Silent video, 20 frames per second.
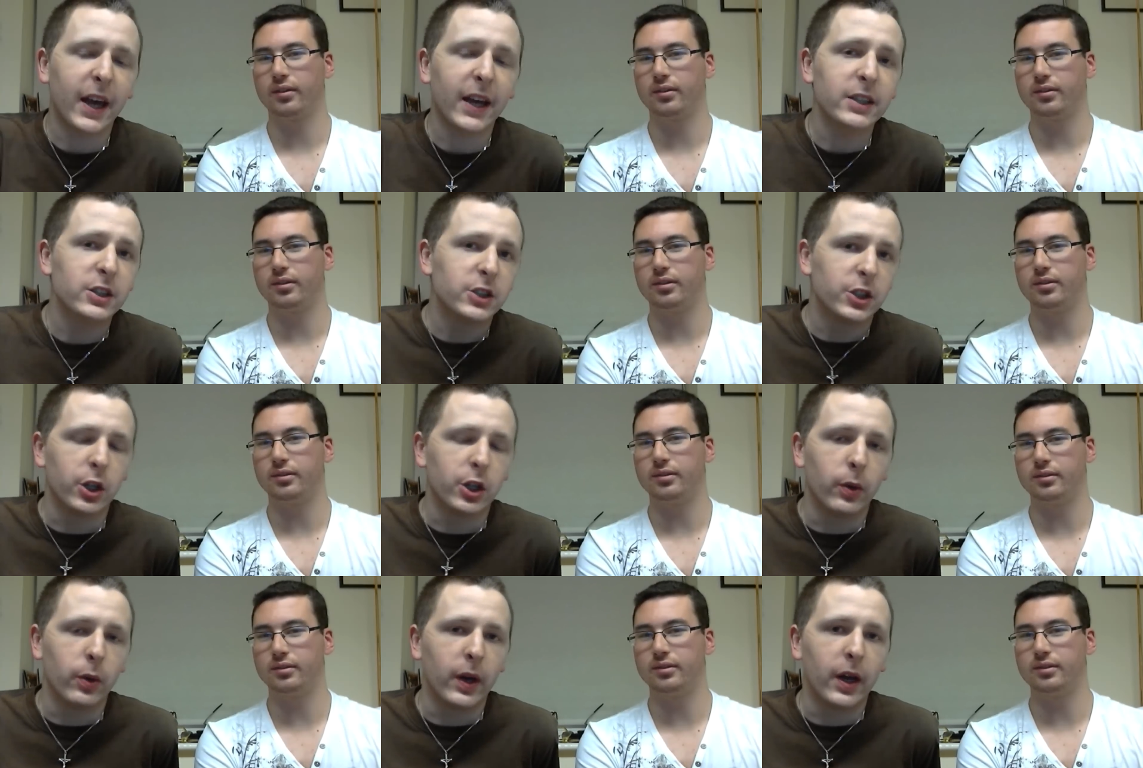Speaker 1: A
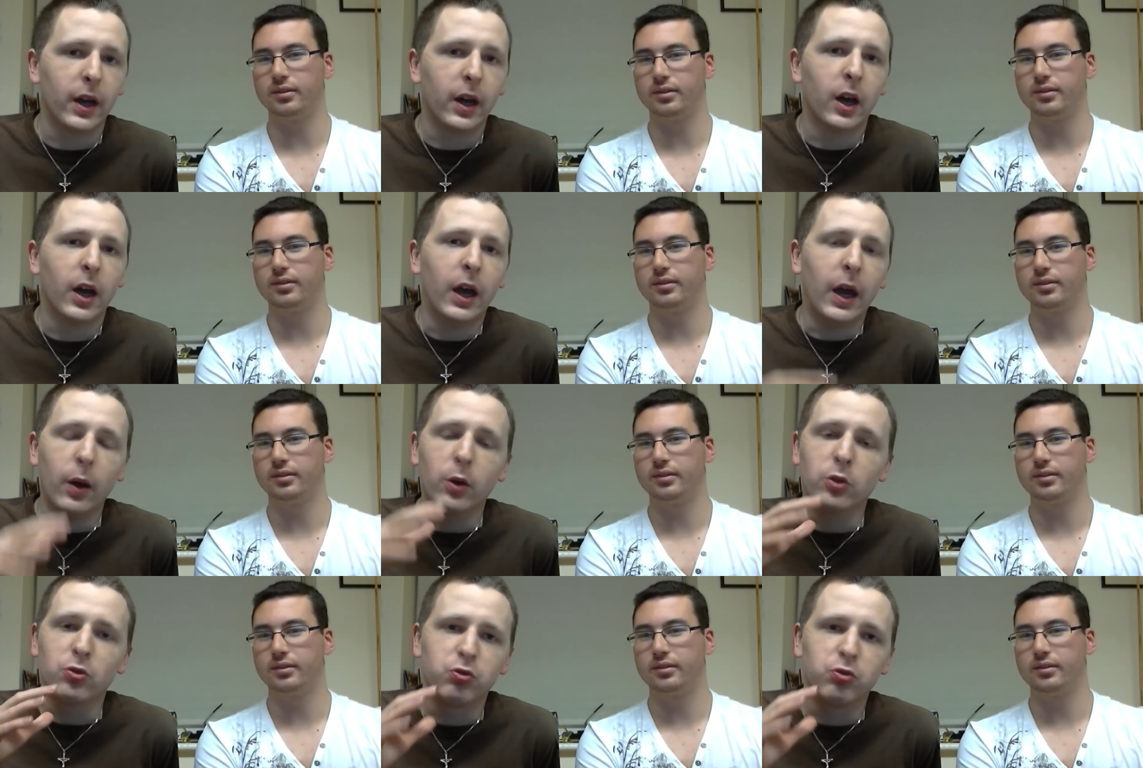to do it,
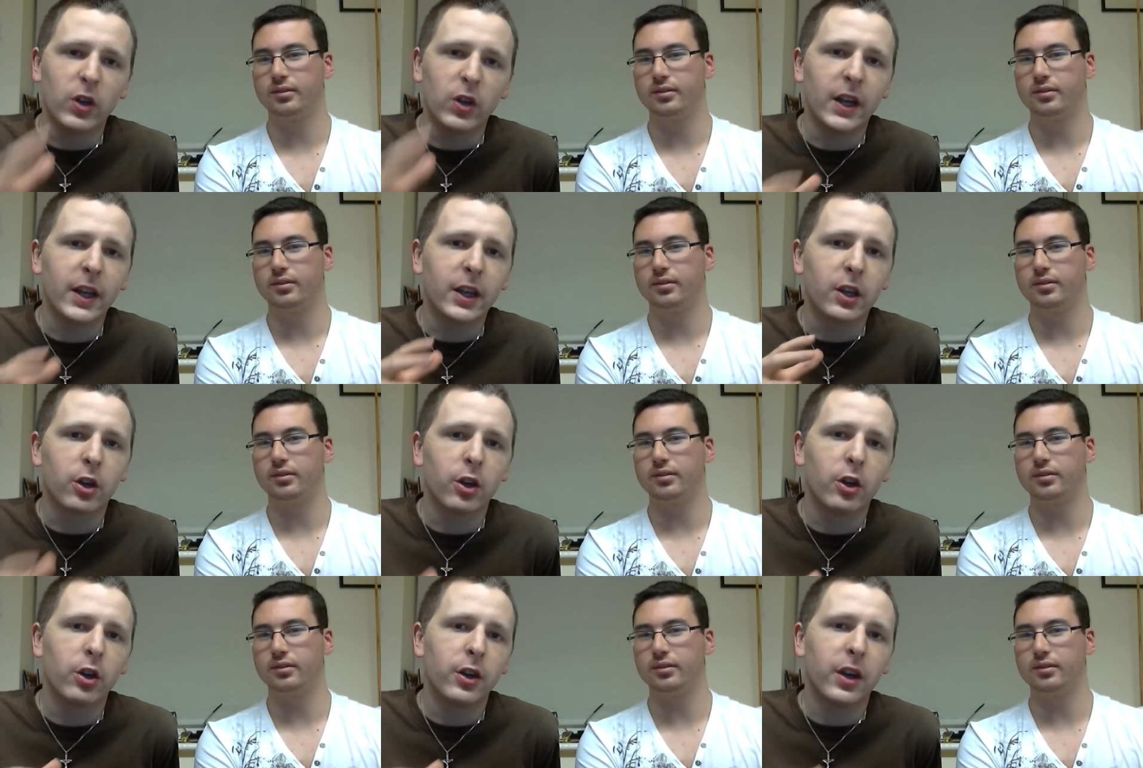it was really
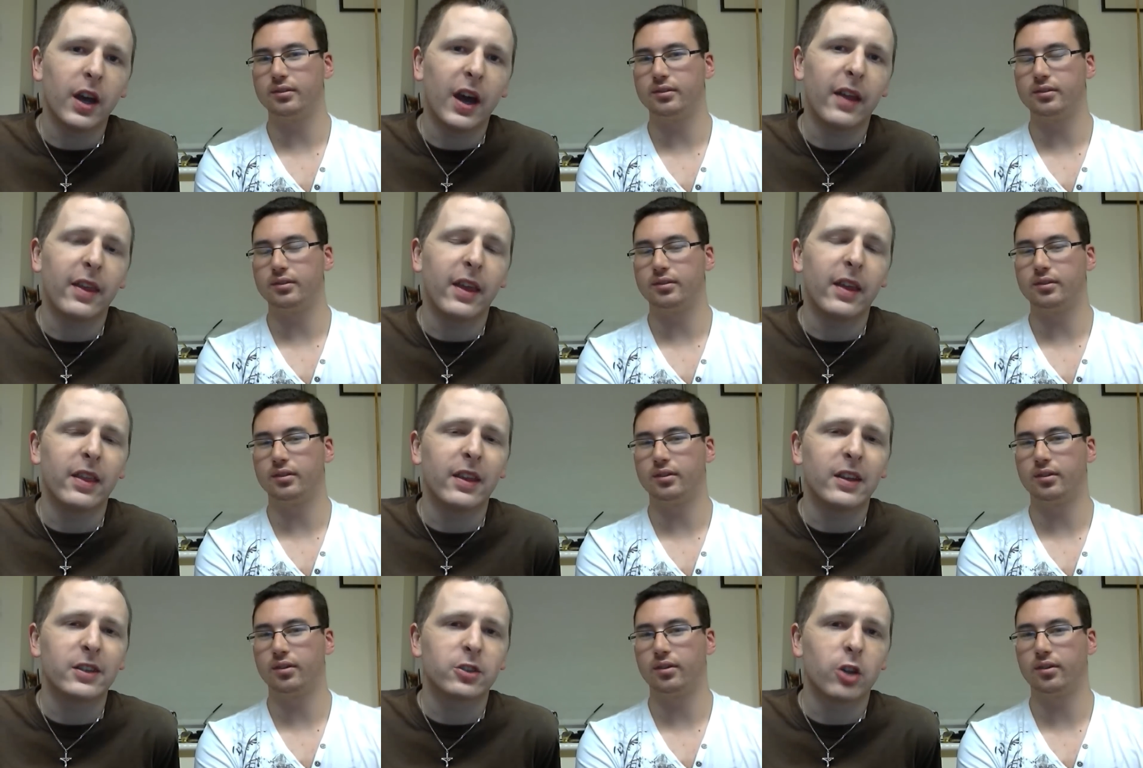good. And
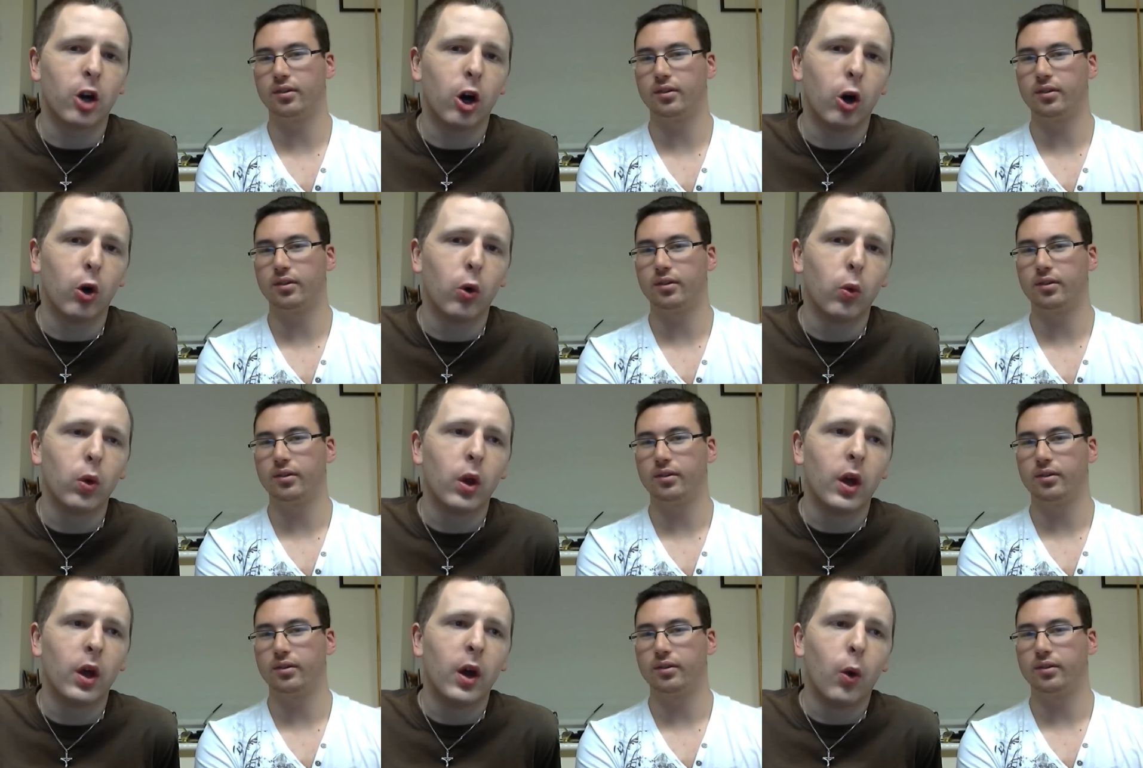then there's the
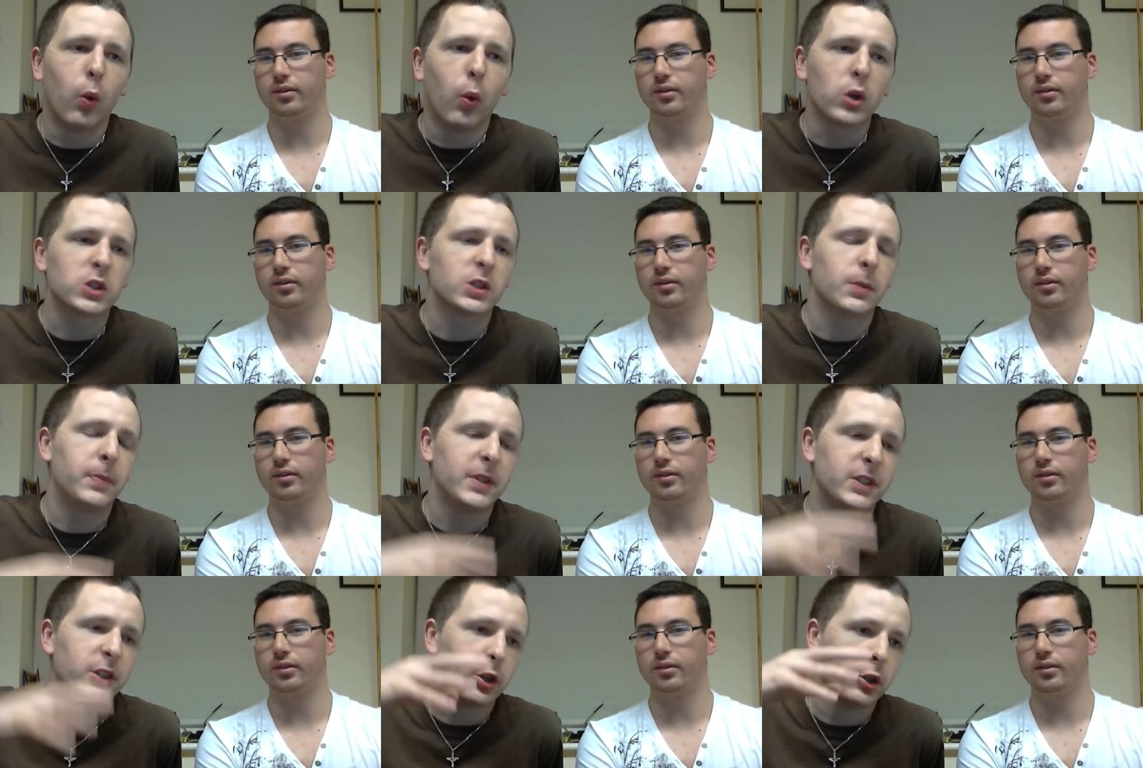whole, what's
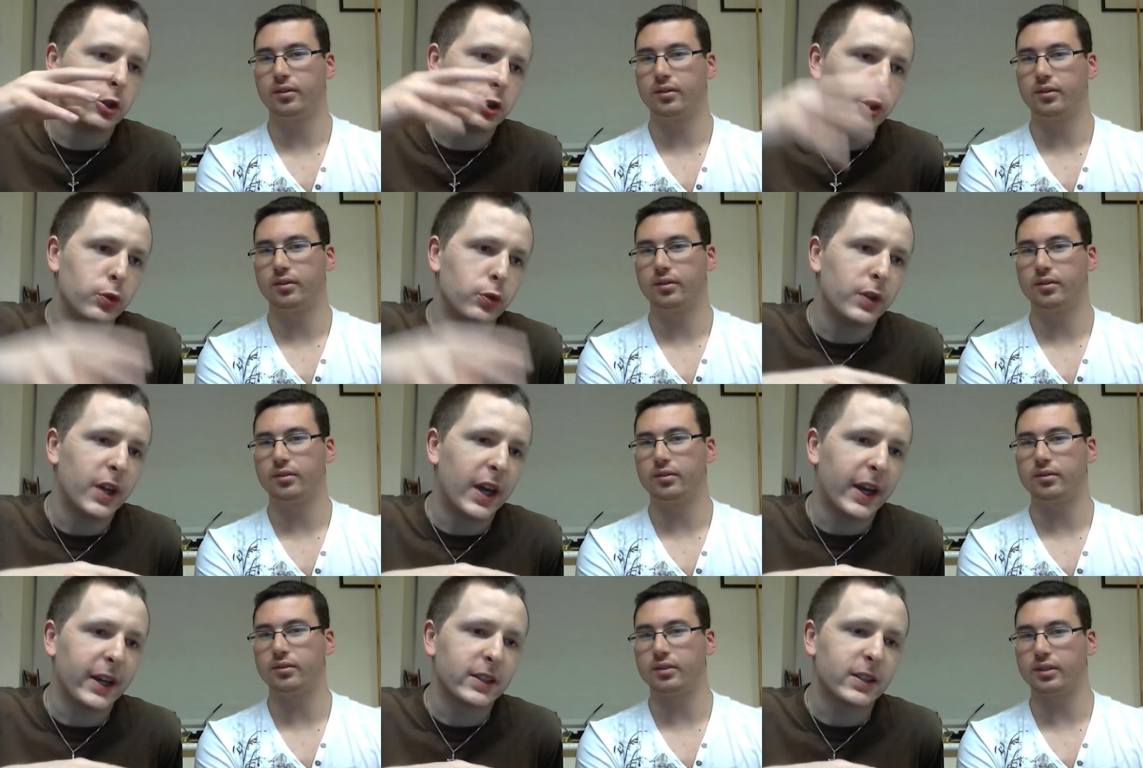Abyss going to do
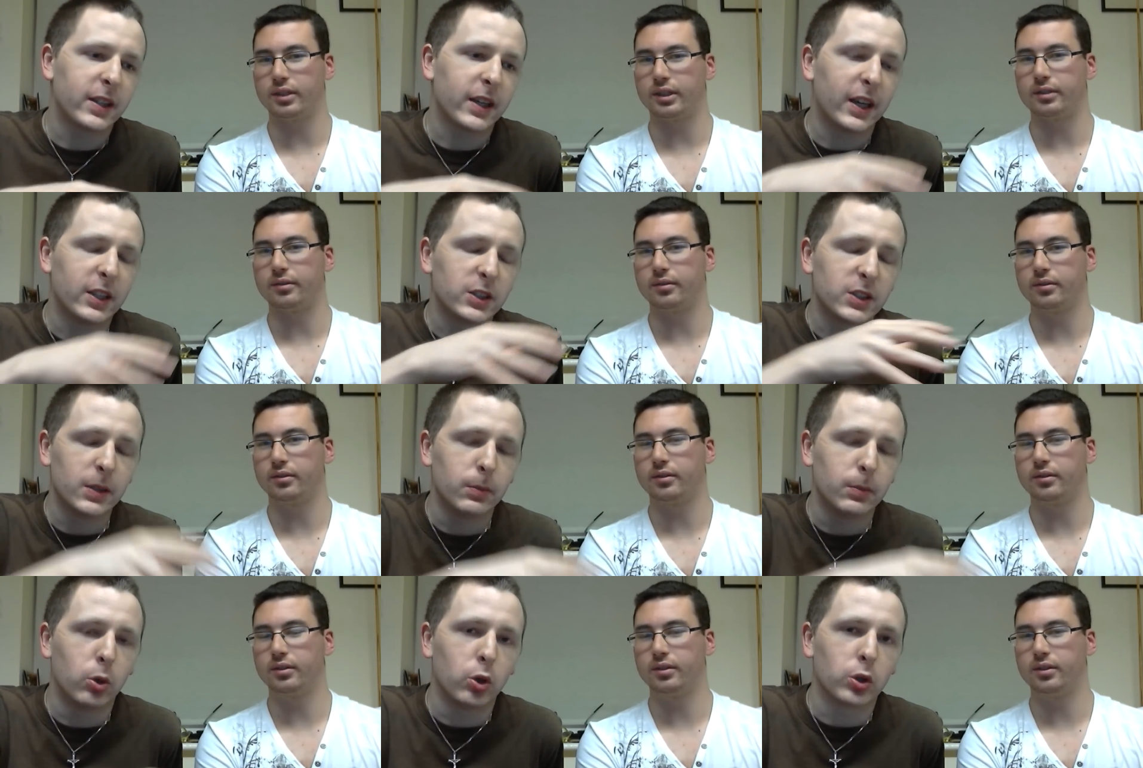next yeah.
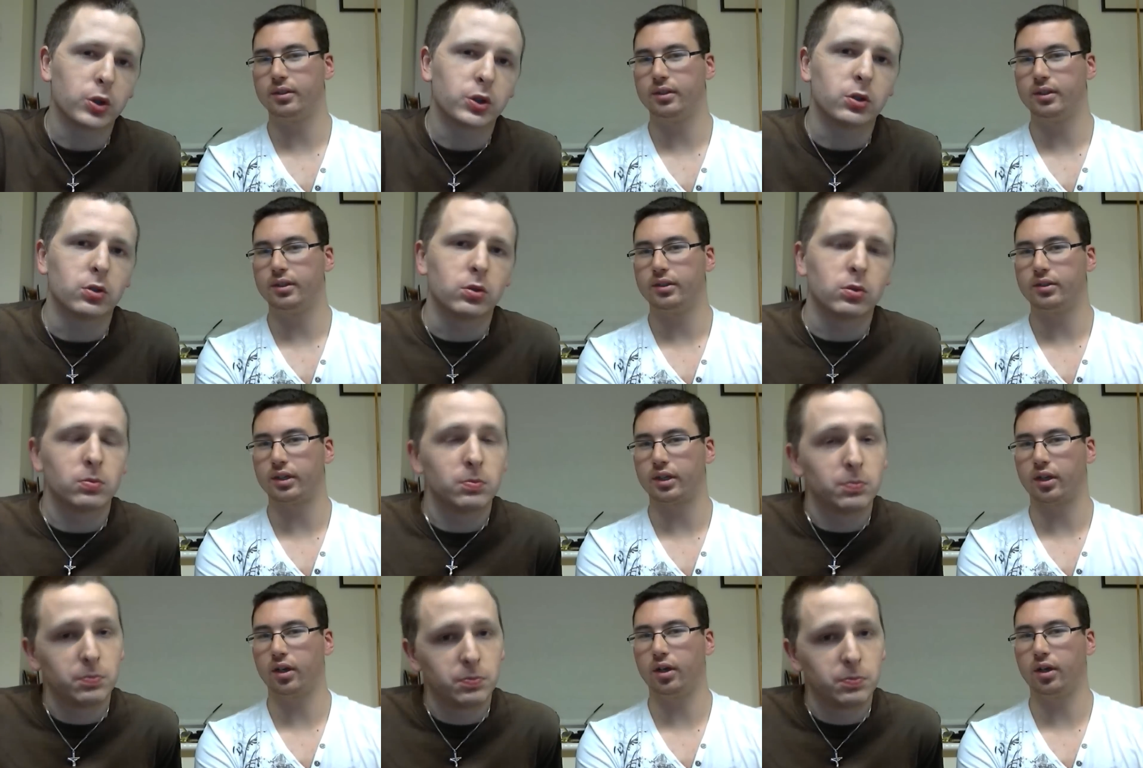against Immortal? It's like,